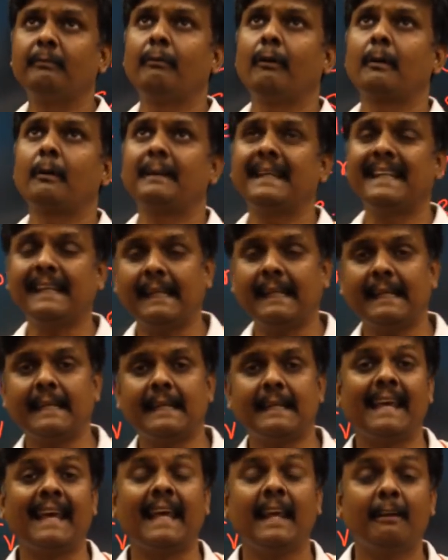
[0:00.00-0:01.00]
For me,
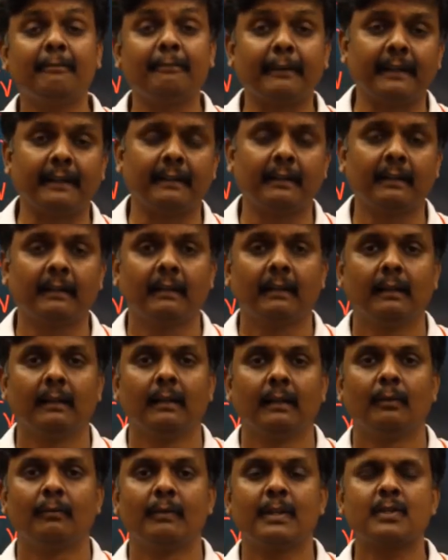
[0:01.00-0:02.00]
E. Elephant.
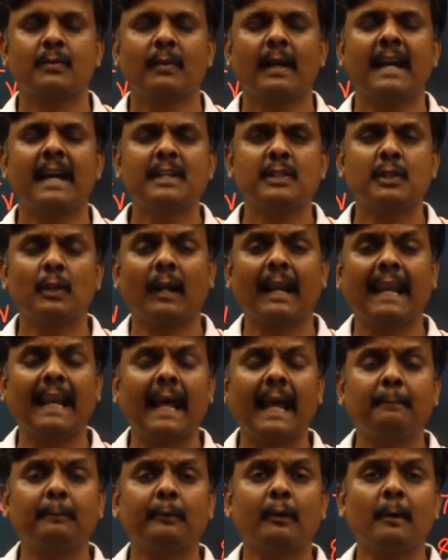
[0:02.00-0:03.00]
Visualize your
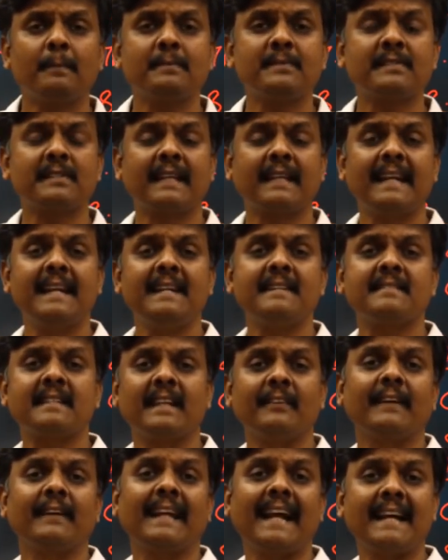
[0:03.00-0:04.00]
laptop
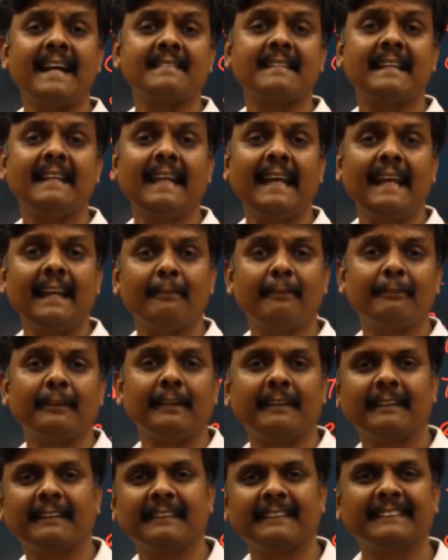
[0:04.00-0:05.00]
screensaver as an
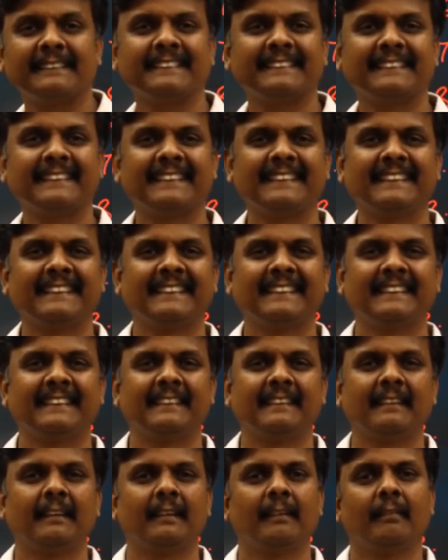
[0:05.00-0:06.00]
elephant.
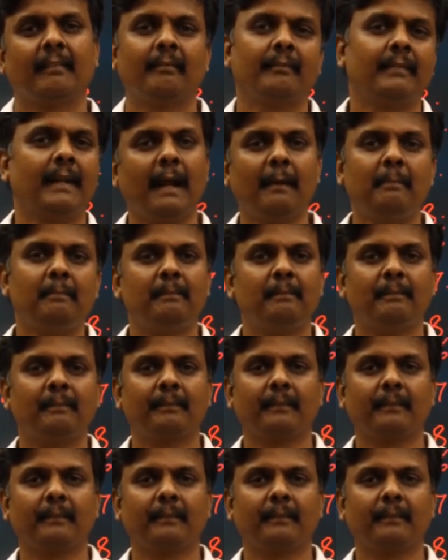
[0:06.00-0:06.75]
Yeah?